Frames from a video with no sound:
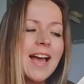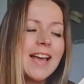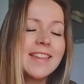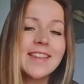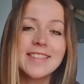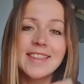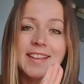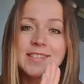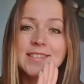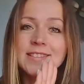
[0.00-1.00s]
And
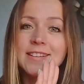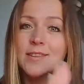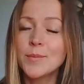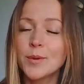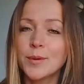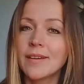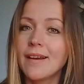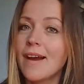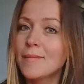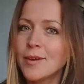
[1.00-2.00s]
that's the book
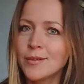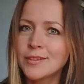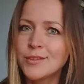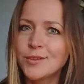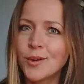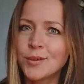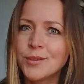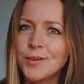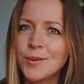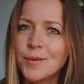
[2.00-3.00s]
I'm going to talk
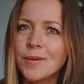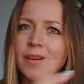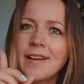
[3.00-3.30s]
to you